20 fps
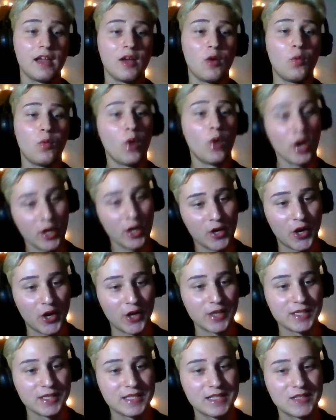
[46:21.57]

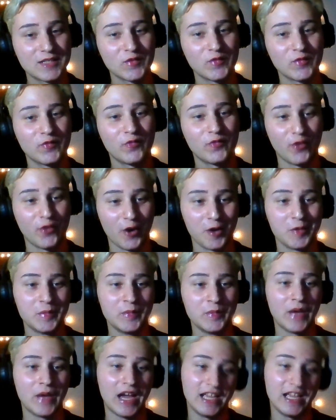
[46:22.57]
workers
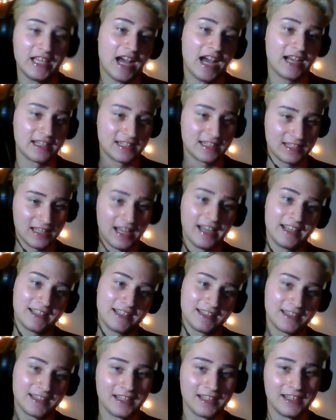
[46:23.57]
from, I guess, like
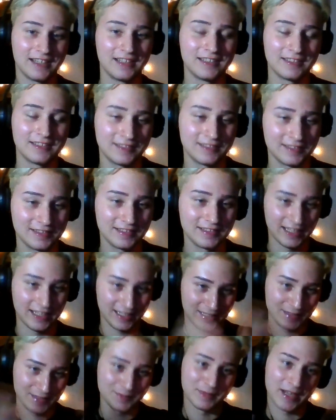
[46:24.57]
the
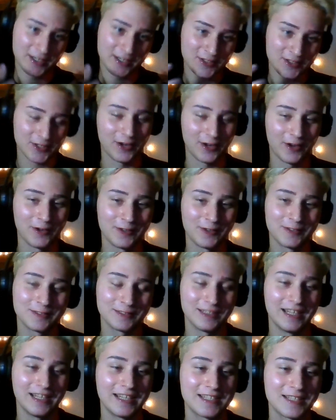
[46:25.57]
metro,
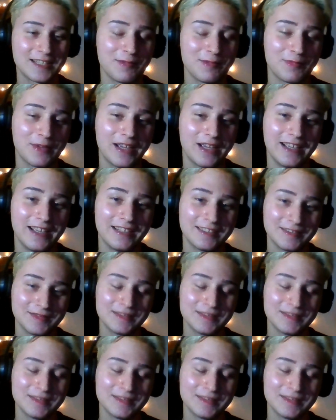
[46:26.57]
like subway.